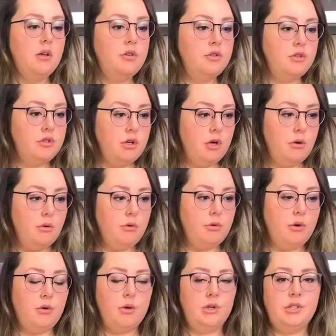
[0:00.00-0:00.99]
So
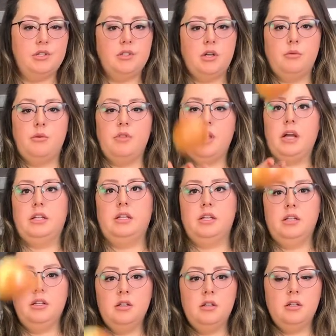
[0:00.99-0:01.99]
we're going to start with
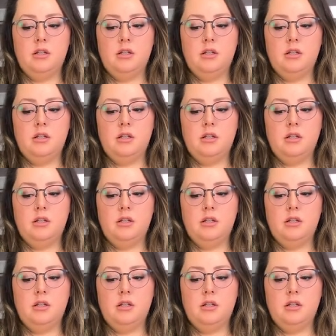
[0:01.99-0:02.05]
onion.